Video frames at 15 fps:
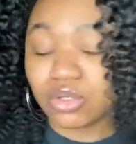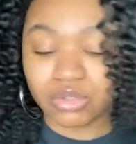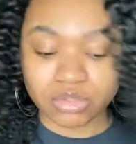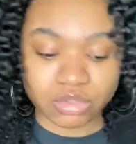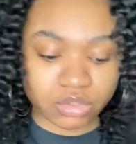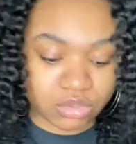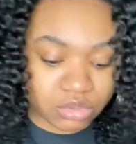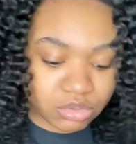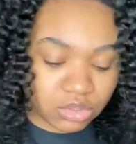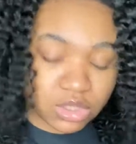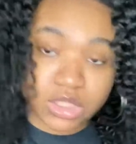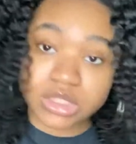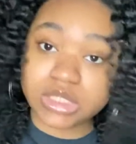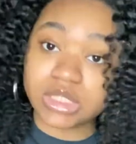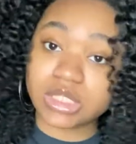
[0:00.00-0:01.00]
Oh, oh,
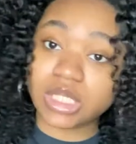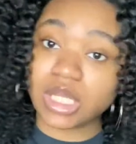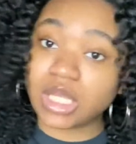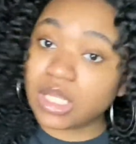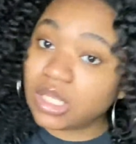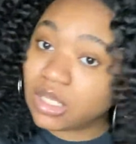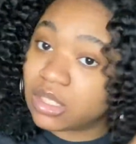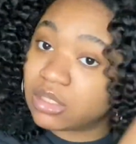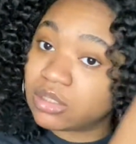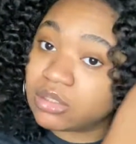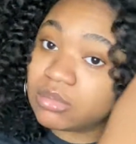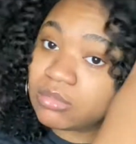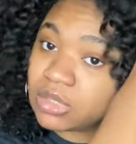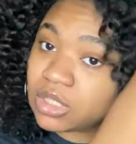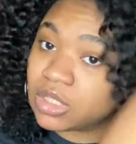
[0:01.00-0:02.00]
she all
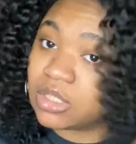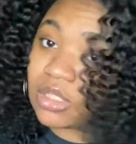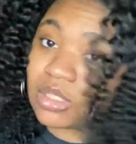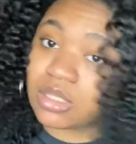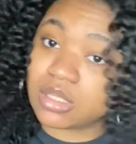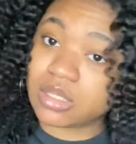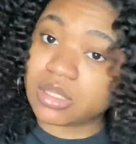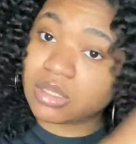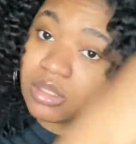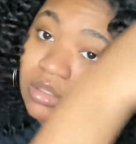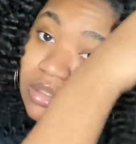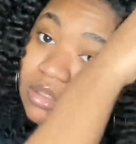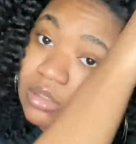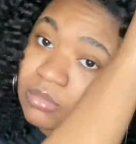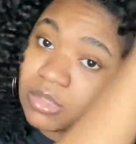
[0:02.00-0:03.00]
on me,
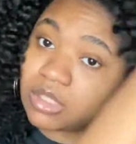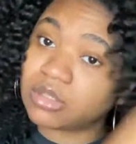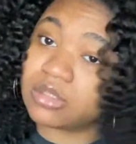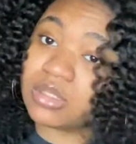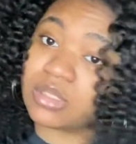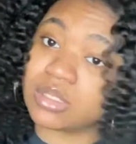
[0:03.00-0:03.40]
on me.